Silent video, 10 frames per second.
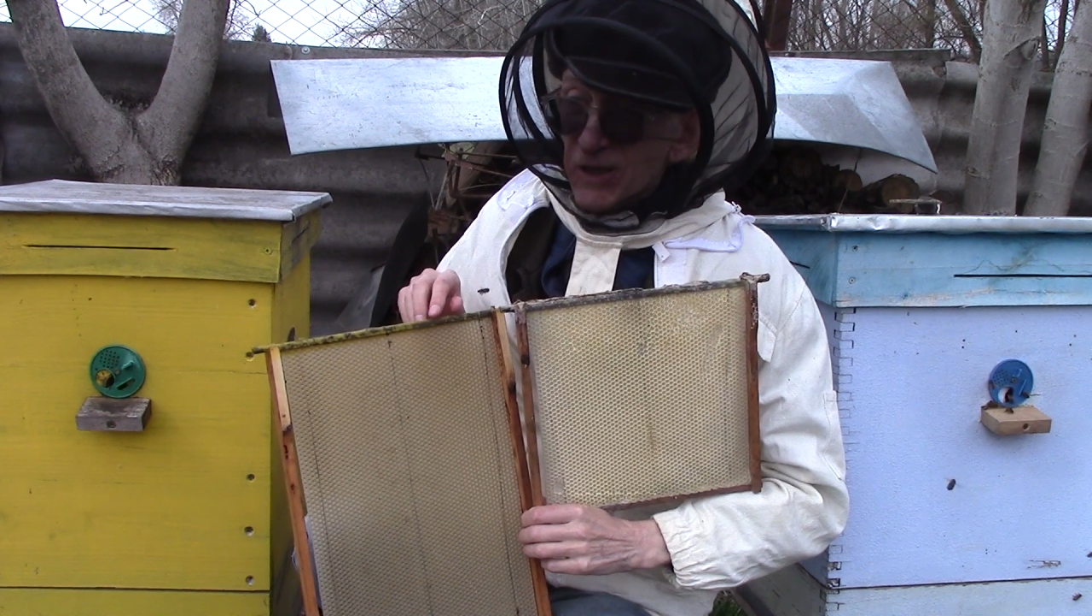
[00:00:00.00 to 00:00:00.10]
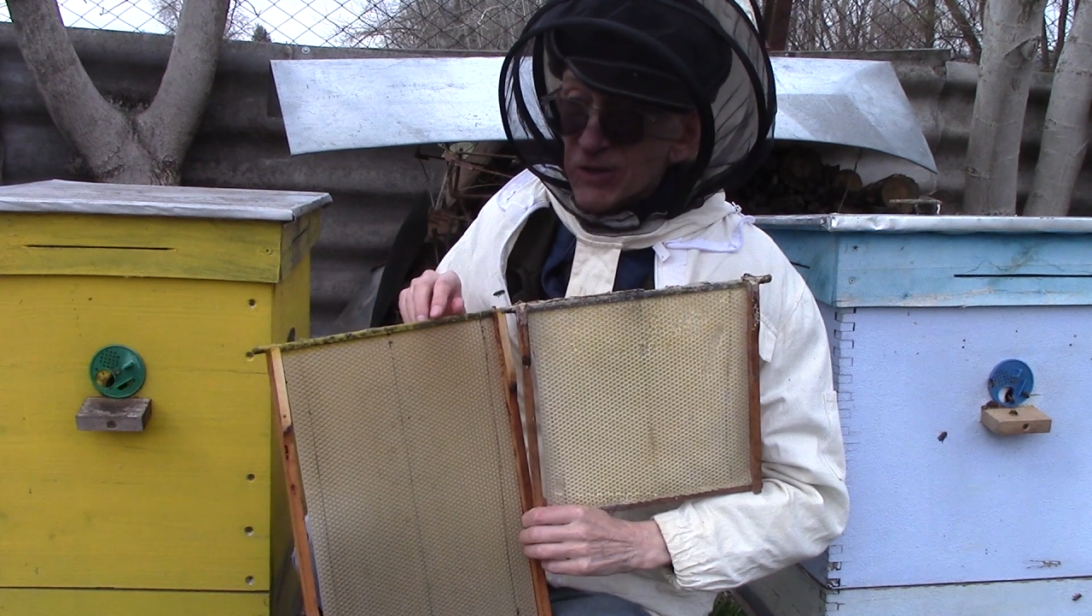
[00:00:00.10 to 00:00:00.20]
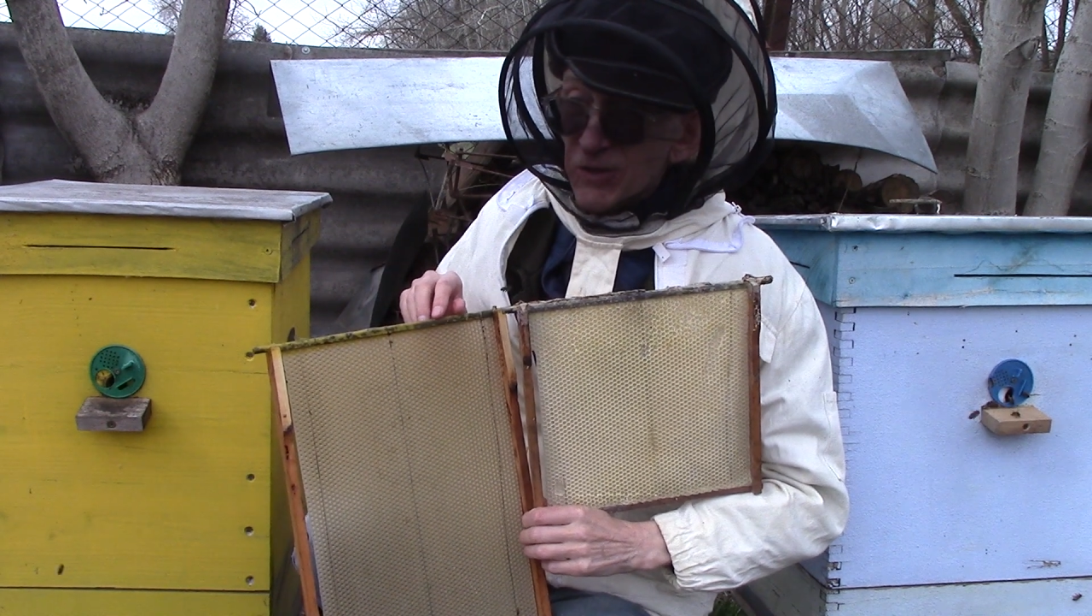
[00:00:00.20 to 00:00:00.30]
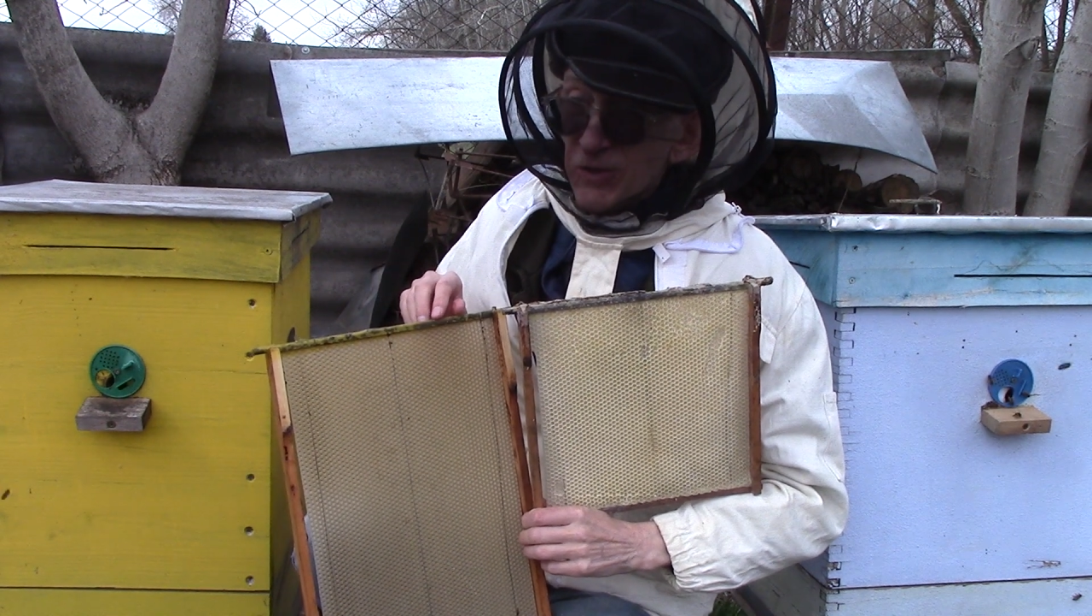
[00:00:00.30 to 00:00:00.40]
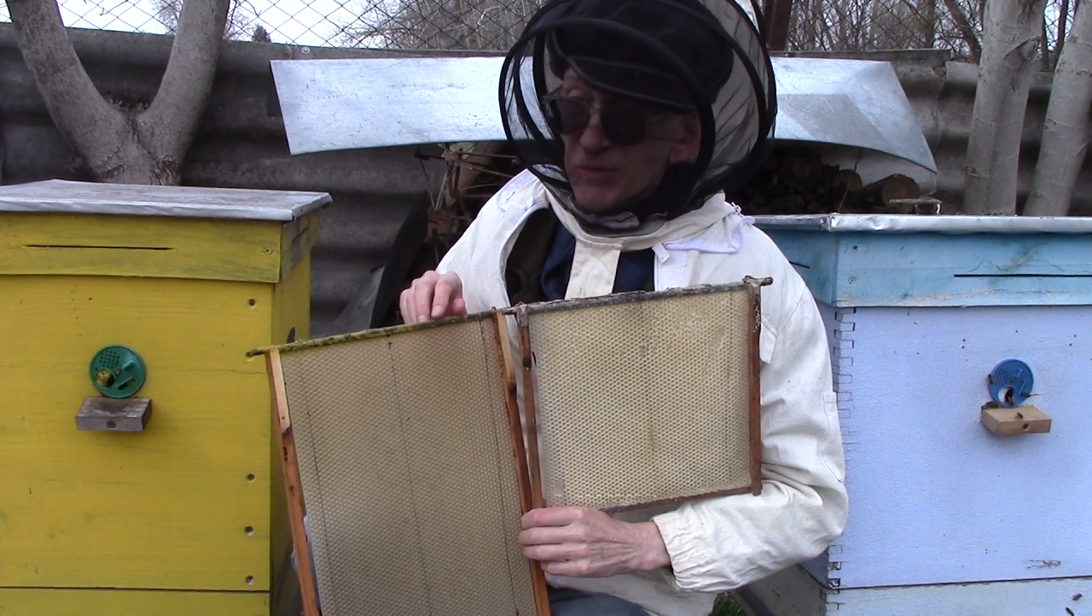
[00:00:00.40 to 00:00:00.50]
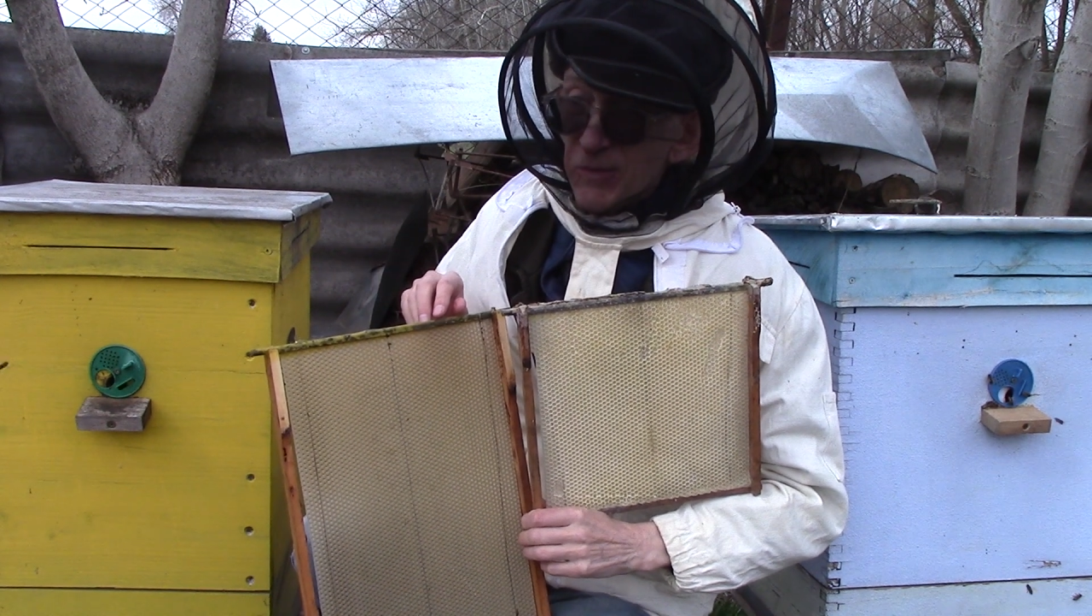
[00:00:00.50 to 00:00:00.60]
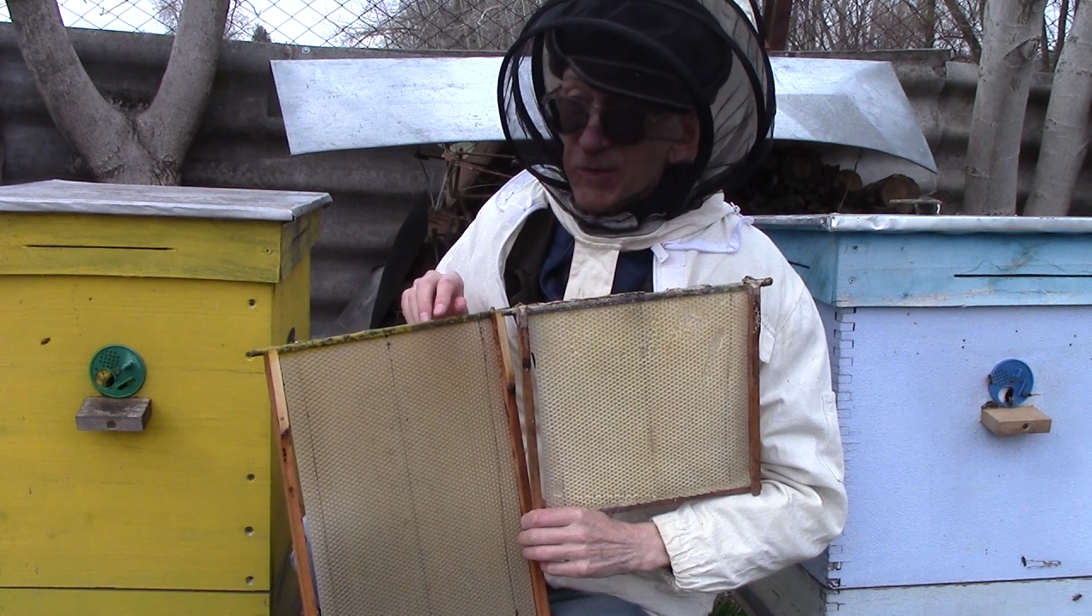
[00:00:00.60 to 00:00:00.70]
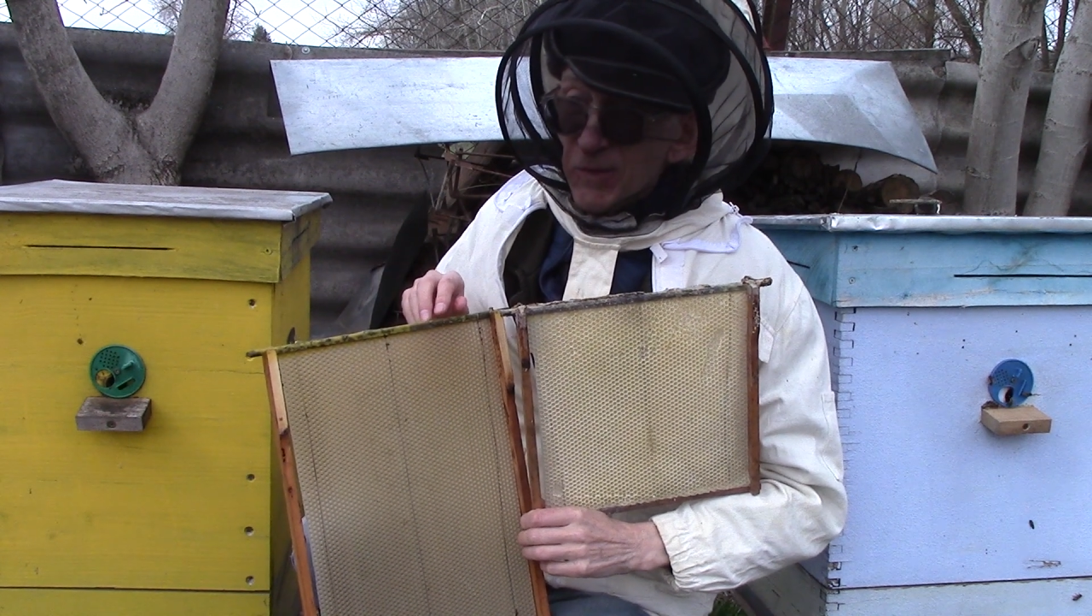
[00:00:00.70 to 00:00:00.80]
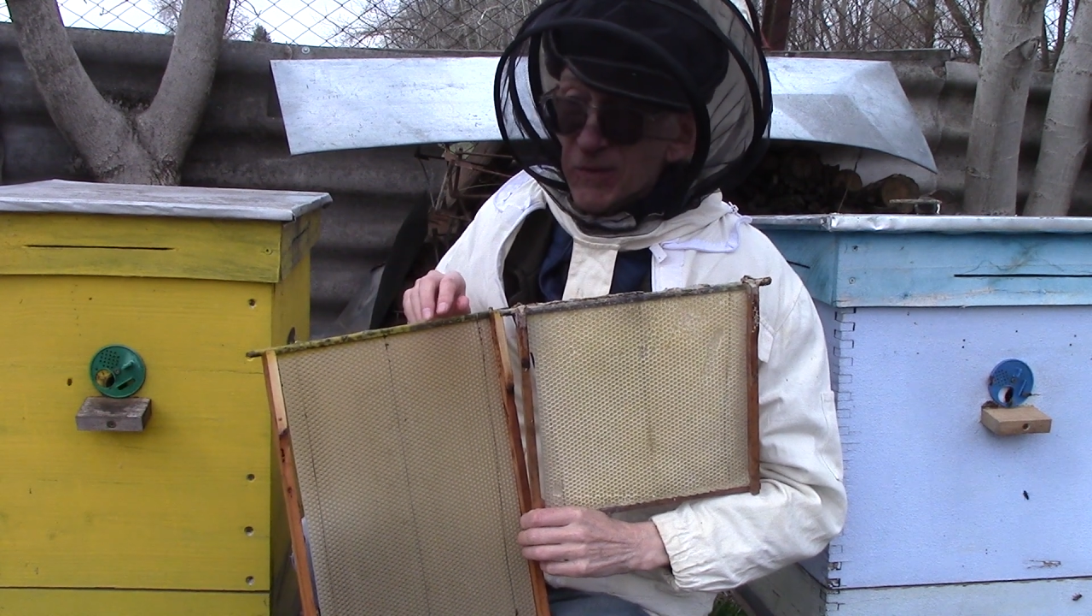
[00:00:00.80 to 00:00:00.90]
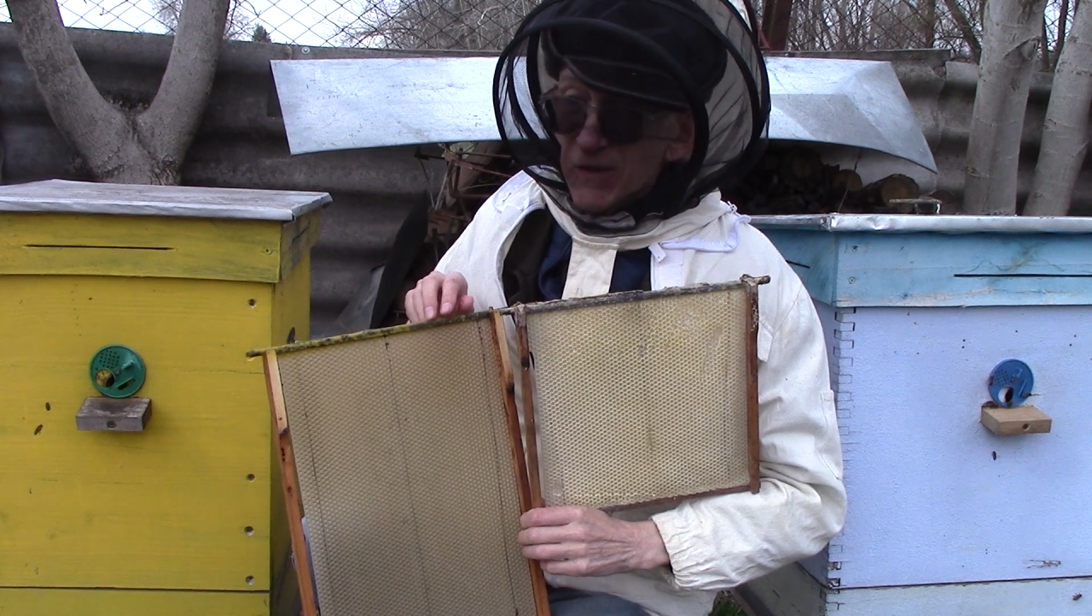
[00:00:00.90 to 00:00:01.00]
So it will
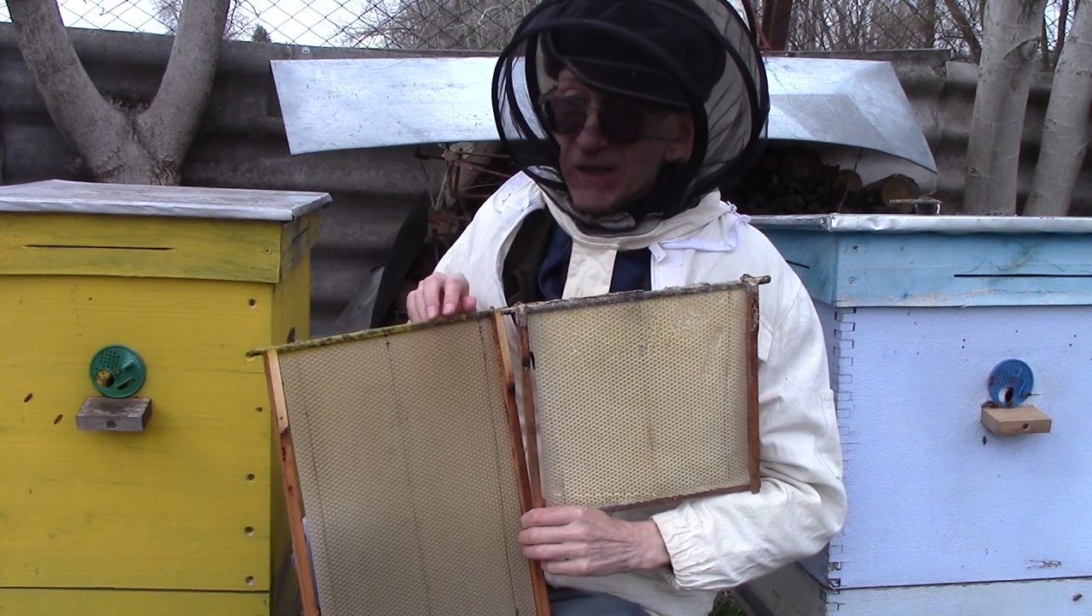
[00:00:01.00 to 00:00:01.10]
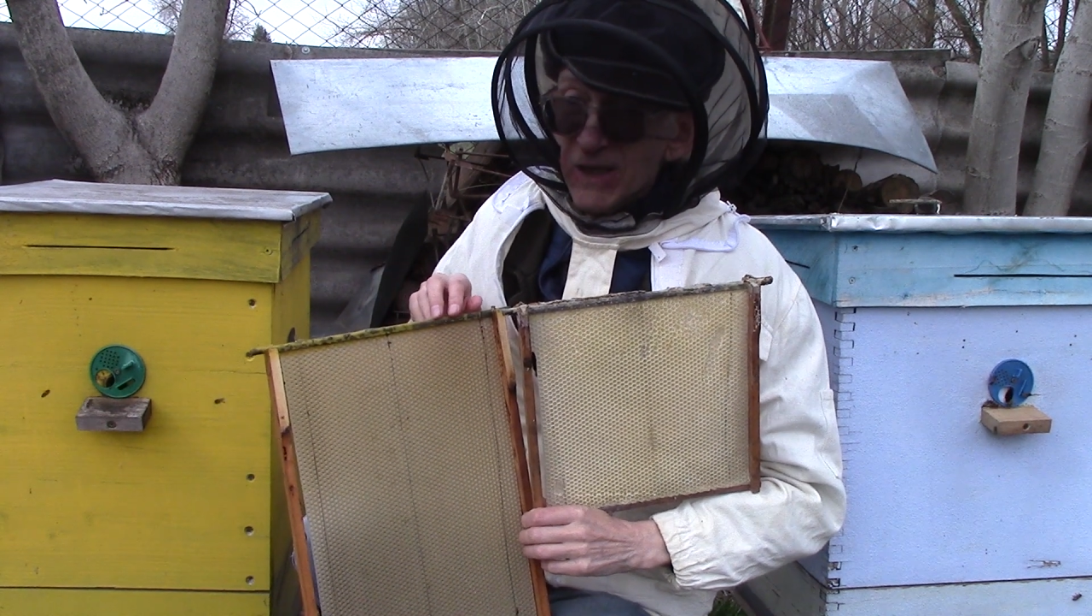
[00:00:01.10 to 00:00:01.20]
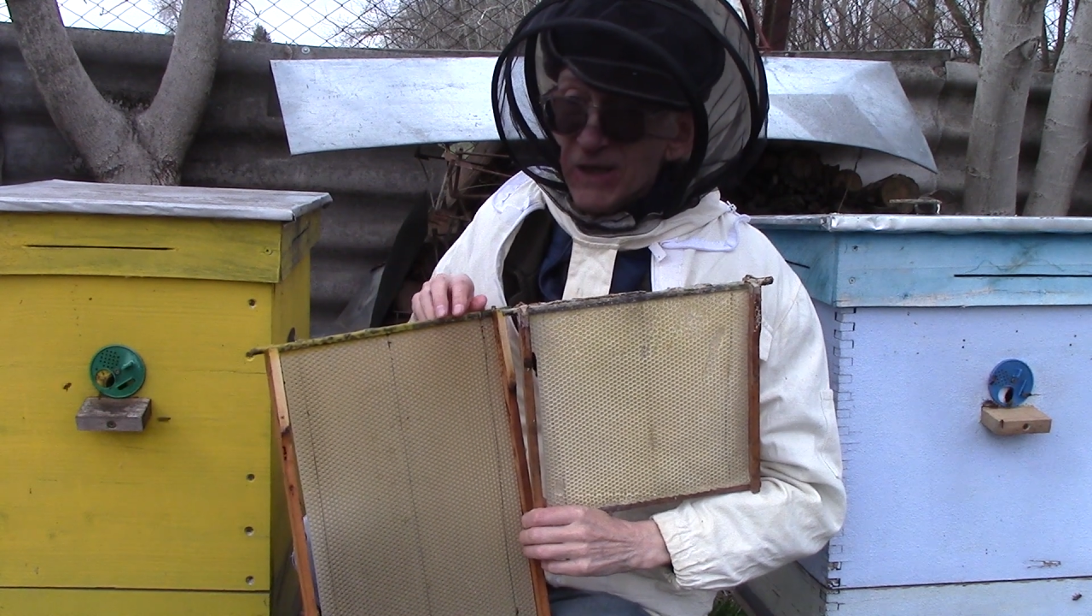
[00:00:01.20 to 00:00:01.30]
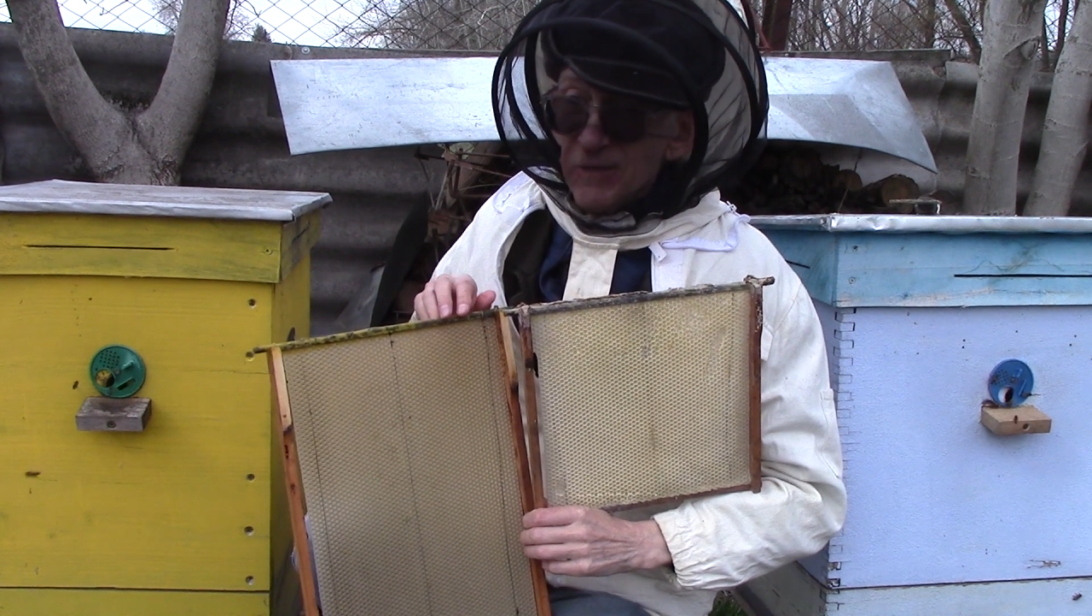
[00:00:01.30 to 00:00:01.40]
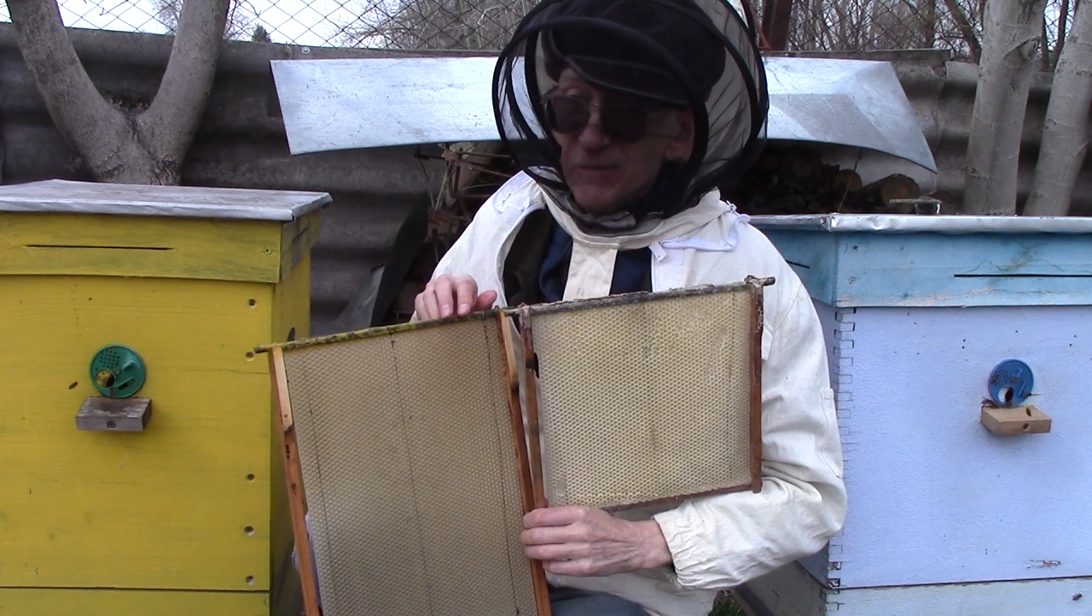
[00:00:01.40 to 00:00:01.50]
be more funny,